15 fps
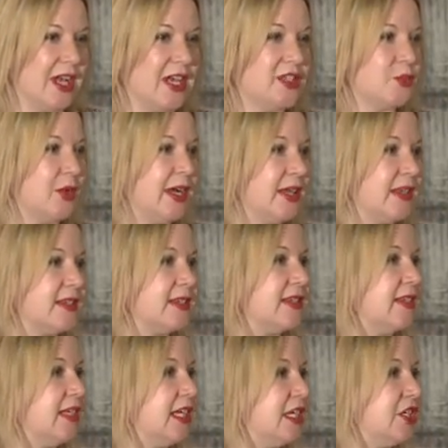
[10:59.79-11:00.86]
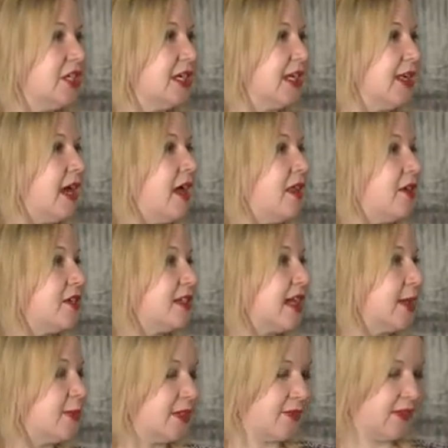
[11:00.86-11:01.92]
as well as engaging in other types